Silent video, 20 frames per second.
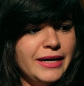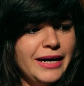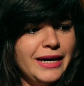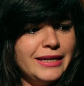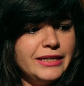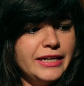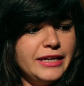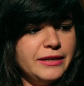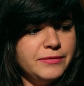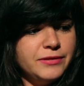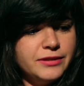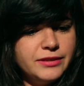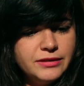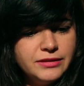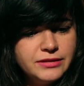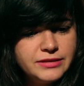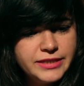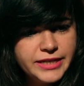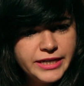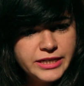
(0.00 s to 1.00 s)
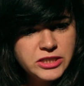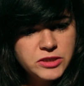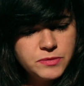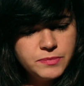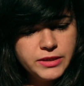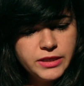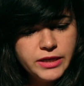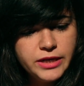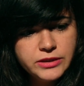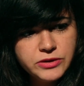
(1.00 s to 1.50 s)
and everything
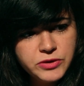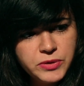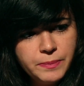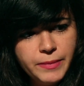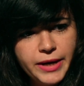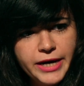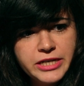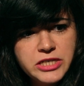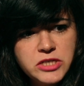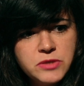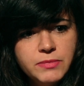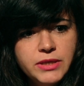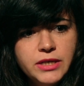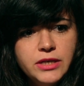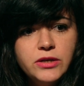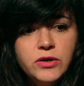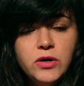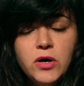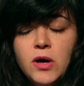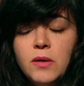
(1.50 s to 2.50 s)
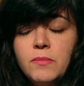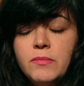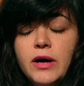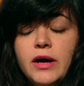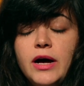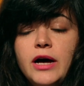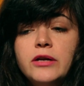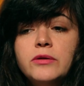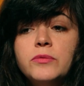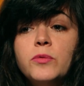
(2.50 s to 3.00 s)
takes me and reminds me,
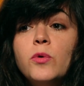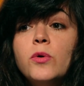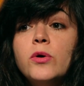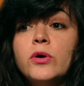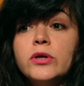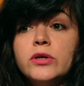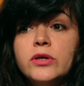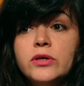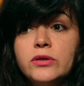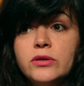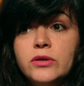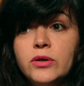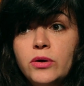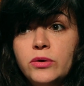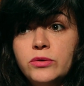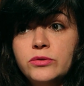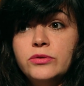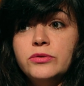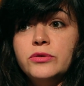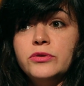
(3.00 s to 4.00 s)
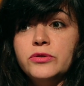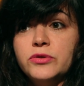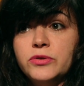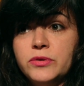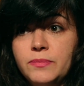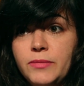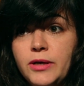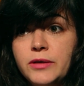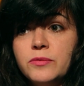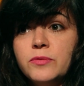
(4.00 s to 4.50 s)
come and work, go to your
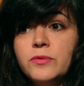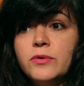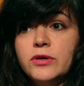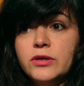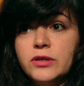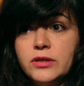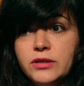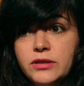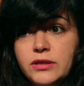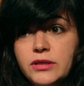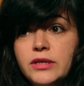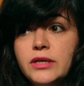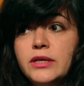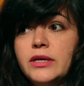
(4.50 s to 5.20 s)
room and work.